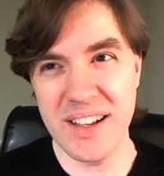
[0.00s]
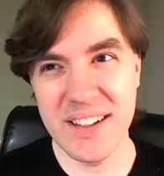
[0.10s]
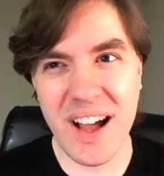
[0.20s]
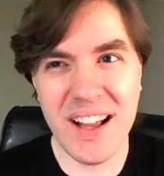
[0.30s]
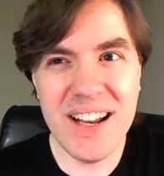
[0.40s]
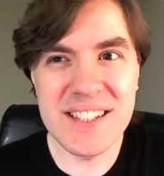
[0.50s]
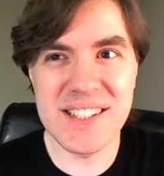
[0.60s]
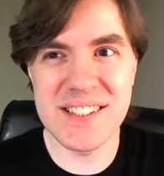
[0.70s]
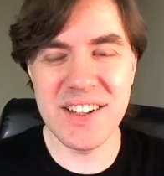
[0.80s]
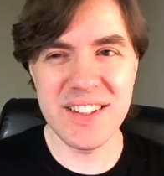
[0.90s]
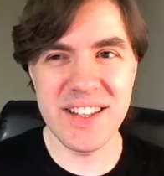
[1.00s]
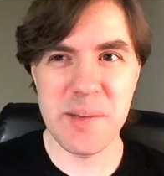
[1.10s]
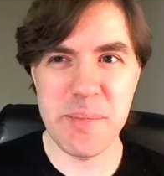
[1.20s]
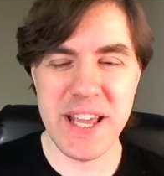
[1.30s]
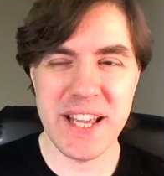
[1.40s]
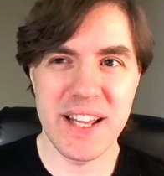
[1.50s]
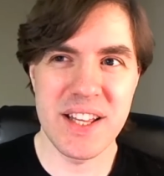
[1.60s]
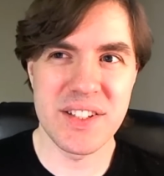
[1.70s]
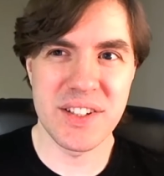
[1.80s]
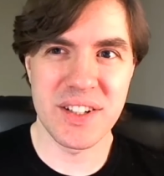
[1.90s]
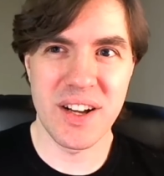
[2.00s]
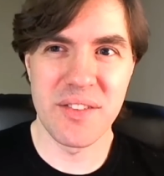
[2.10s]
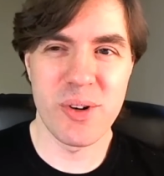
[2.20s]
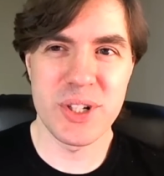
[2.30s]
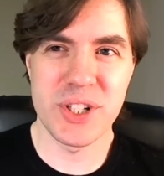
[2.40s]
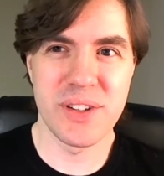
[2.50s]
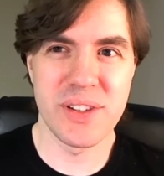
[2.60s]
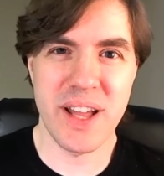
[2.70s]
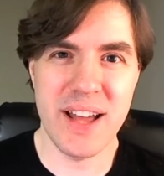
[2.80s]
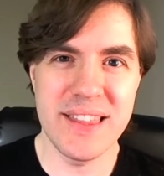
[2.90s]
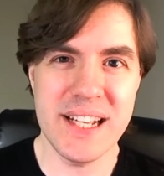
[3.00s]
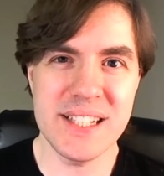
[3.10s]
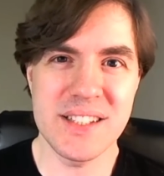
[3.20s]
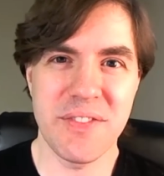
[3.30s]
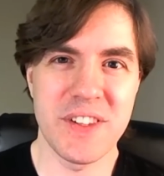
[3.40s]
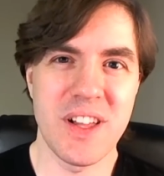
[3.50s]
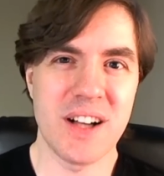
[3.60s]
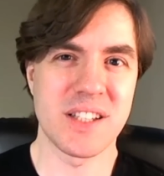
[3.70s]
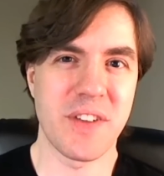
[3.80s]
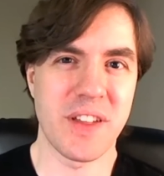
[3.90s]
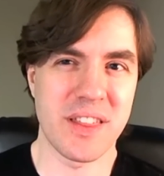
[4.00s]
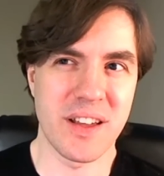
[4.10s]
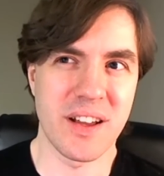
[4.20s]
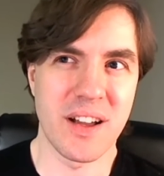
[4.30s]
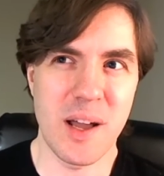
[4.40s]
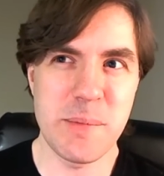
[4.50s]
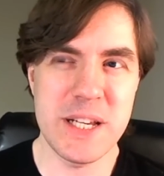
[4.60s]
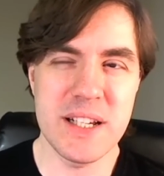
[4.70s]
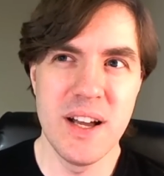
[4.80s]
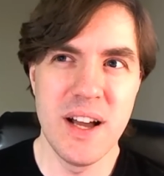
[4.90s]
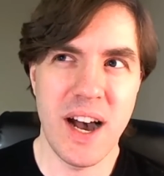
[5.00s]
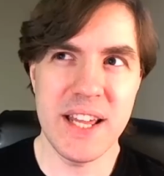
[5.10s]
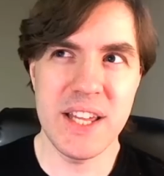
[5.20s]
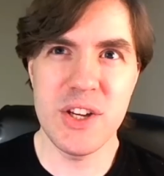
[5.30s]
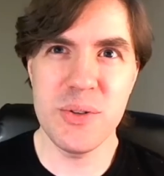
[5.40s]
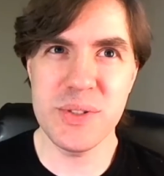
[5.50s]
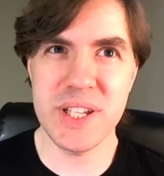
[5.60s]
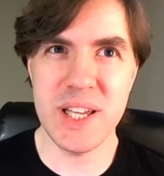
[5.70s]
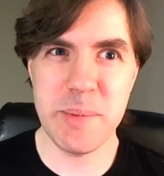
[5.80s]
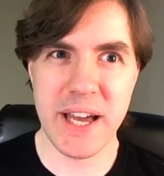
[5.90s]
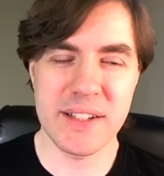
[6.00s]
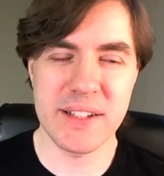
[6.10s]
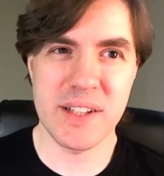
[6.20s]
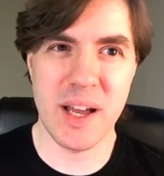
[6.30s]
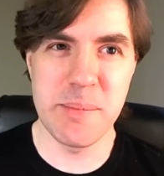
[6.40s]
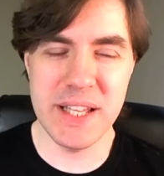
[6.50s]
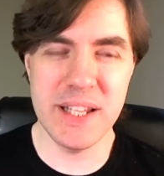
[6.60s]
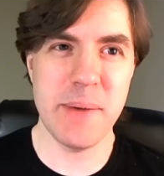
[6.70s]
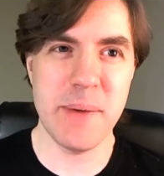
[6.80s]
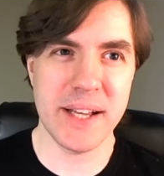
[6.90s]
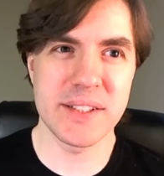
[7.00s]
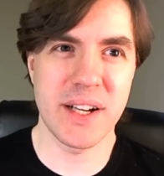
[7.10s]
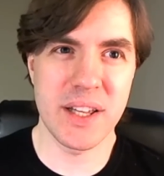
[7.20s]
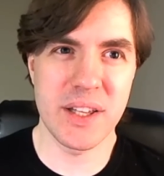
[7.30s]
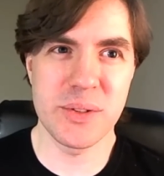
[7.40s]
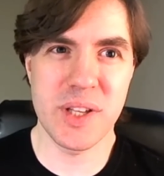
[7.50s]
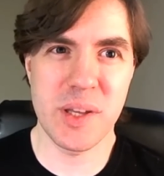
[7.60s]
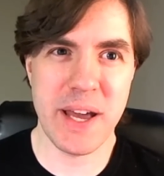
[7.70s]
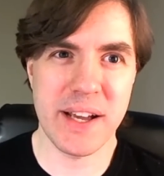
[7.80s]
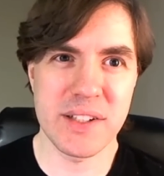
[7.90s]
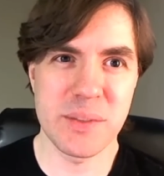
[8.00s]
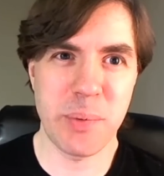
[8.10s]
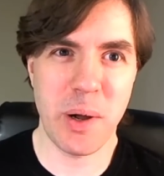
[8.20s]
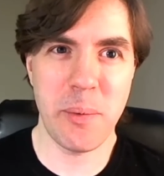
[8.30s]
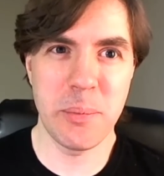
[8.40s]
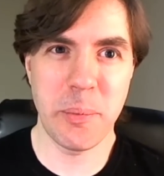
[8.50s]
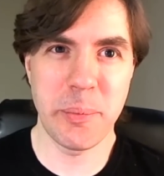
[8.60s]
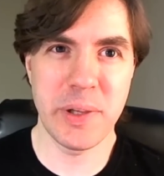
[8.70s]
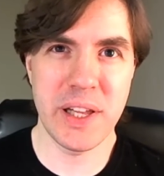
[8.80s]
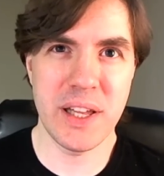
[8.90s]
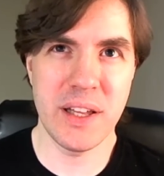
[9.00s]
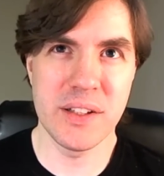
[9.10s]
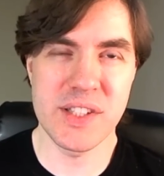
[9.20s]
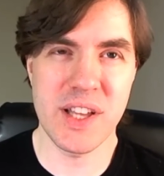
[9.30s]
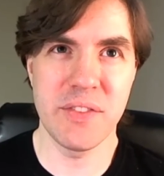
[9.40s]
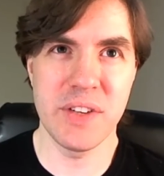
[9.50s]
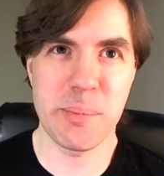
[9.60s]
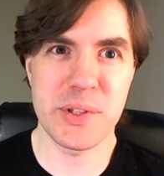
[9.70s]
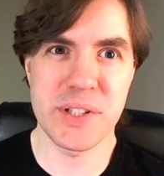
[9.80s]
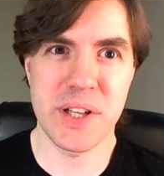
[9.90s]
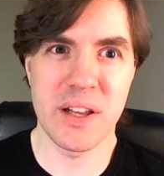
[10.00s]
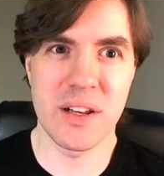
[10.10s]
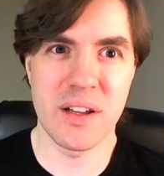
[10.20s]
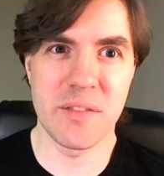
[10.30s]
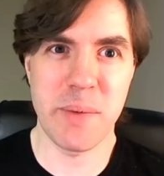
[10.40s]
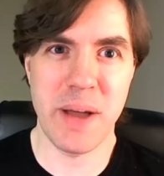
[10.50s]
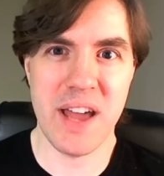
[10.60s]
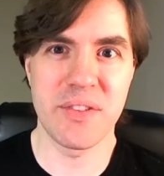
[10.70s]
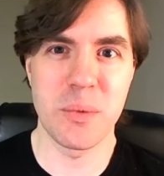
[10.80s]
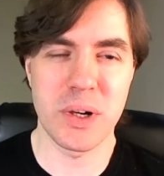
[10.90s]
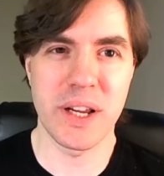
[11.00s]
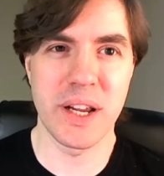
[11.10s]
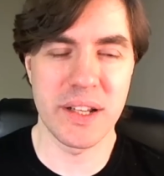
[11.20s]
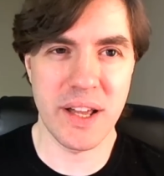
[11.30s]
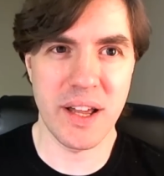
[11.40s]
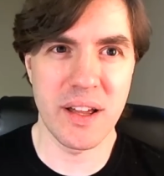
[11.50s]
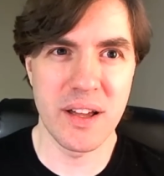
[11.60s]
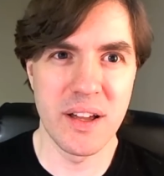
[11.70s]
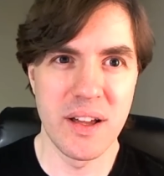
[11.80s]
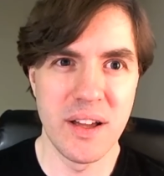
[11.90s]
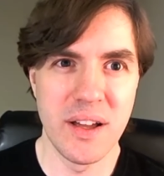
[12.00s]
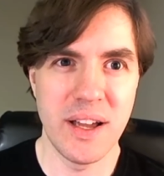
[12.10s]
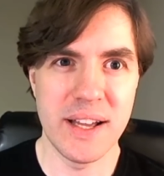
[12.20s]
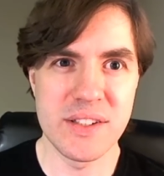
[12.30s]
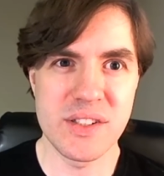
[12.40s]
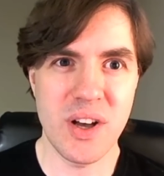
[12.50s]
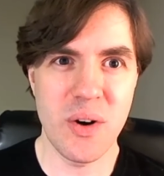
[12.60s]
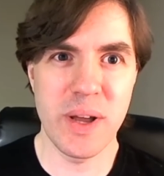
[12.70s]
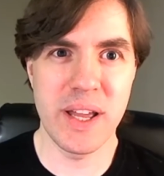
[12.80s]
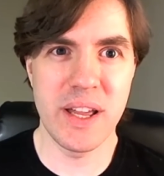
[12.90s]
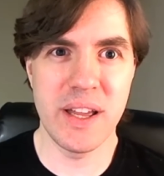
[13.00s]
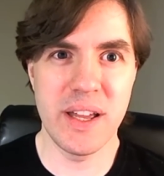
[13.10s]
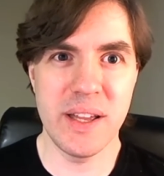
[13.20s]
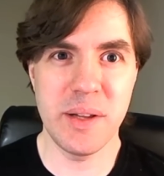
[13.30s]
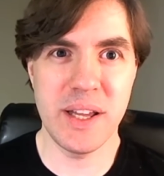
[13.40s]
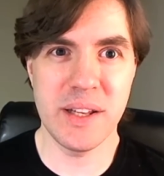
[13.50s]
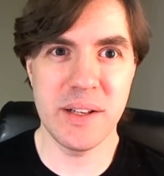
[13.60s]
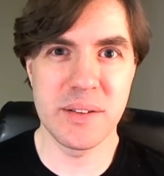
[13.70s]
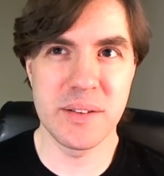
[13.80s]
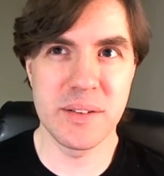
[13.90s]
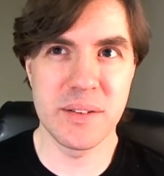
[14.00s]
not necessarily that make it easier, unfortunately. I think it's a philosophy thing. I mean, I use Emacs, I'm in Emacs and I use Emacs probably 70% of my every working day. Wow. And so it it